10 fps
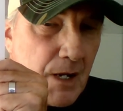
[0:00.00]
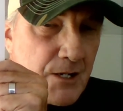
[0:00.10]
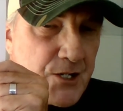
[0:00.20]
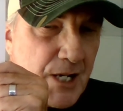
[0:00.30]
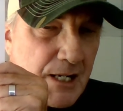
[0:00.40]
a
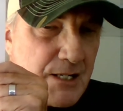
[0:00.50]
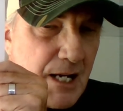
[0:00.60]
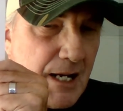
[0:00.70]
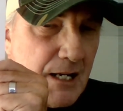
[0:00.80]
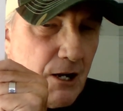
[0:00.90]

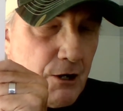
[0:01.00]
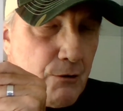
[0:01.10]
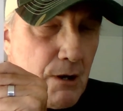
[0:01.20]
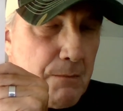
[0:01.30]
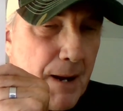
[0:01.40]

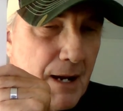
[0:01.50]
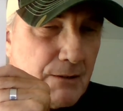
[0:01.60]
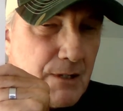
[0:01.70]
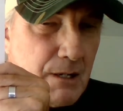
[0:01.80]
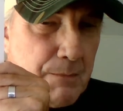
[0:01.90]
1,600
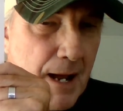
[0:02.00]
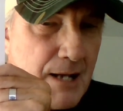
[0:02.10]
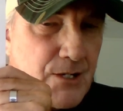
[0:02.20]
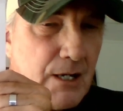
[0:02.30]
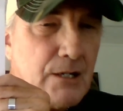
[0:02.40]
pound
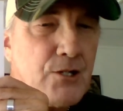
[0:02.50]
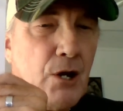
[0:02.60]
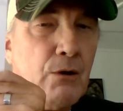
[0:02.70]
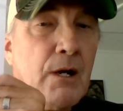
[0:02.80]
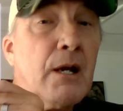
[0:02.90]
capacity.
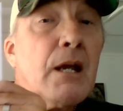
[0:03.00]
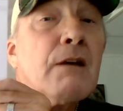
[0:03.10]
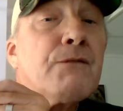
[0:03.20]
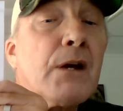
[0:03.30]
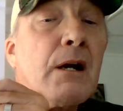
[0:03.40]
So
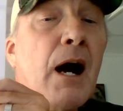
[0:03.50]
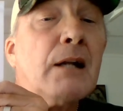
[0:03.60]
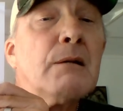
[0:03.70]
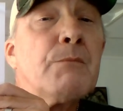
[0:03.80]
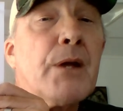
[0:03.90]
if the
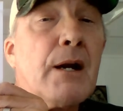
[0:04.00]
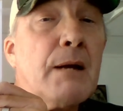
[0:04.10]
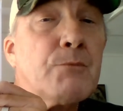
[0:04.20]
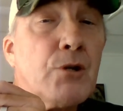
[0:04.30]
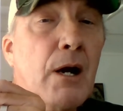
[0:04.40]
column that
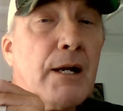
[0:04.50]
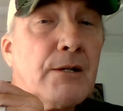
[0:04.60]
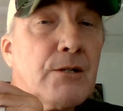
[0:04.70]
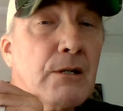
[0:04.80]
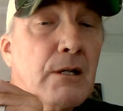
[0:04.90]
I'm trying
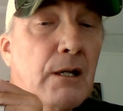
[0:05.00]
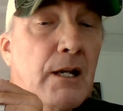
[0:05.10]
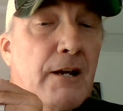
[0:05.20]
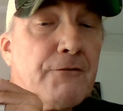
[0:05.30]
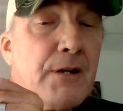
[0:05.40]
to
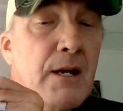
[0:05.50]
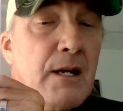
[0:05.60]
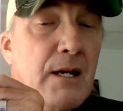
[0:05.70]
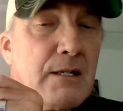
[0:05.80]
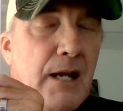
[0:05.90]
lift
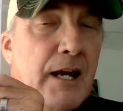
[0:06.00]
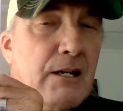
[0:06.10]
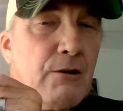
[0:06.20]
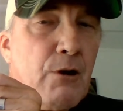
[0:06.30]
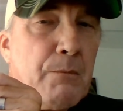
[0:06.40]
is
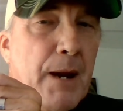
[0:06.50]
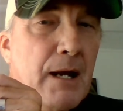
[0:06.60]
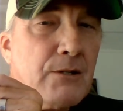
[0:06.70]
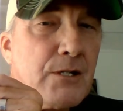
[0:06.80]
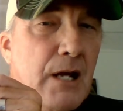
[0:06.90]
800
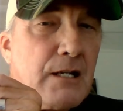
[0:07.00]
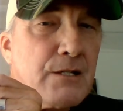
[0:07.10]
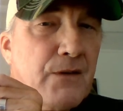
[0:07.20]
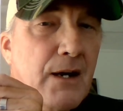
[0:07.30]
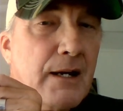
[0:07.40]
pounds,
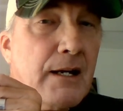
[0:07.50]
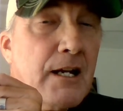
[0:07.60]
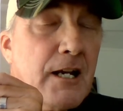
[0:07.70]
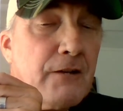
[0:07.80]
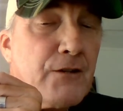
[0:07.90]
that's fine.
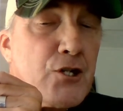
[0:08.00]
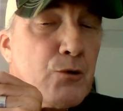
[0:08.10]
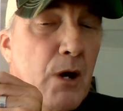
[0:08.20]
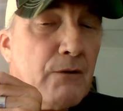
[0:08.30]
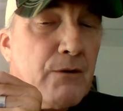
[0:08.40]
If it's
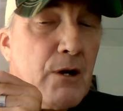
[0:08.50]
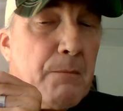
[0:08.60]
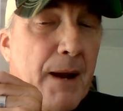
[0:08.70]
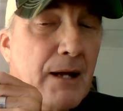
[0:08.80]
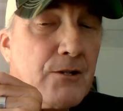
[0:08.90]
1,200
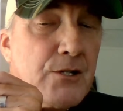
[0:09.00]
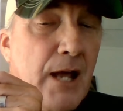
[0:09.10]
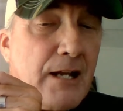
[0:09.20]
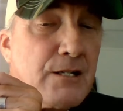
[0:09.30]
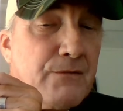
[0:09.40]
pounds,
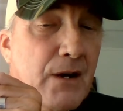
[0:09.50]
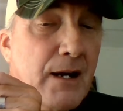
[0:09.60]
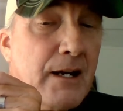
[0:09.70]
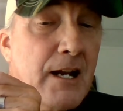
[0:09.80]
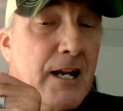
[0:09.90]
that's
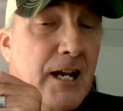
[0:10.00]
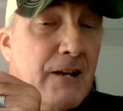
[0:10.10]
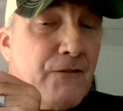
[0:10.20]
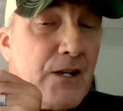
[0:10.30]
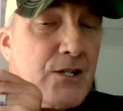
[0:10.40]
fine.
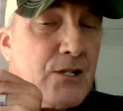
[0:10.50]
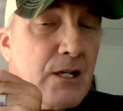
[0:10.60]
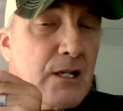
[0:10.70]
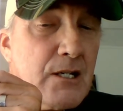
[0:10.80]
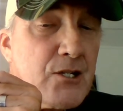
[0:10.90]
If it's
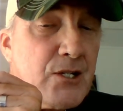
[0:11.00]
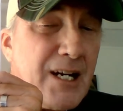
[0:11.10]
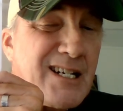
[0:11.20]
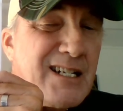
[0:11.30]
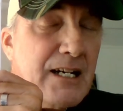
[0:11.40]

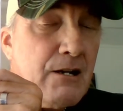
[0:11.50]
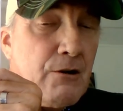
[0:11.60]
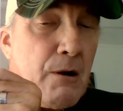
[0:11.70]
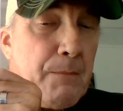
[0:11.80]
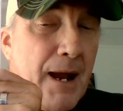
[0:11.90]

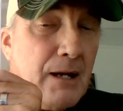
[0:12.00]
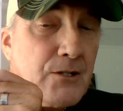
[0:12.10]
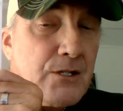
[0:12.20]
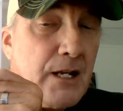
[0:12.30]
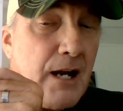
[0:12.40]
1,600
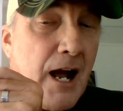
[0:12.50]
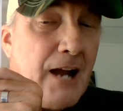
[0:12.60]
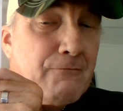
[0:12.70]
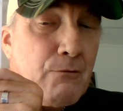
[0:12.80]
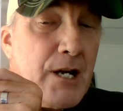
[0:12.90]
pounds, then
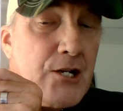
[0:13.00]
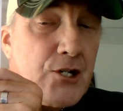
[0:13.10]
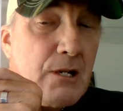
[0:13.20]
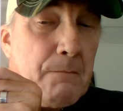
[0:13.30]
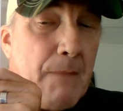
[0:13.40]
I've
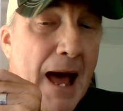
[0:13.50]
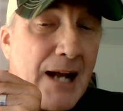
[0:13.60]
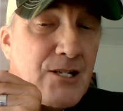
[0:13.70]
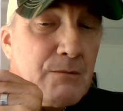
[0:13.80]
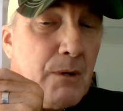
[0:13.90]
reached the
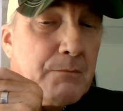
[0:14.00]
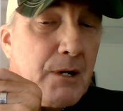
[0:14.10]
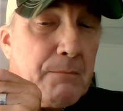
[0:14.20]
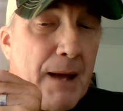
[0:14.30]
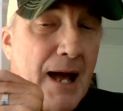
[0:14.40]
maximum
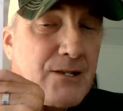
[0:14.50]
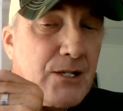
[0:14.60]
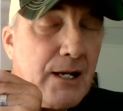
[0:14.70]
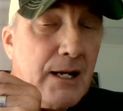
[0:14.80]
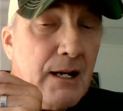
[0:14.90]

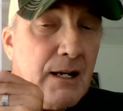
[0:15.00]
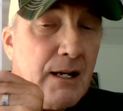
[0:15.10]
capacity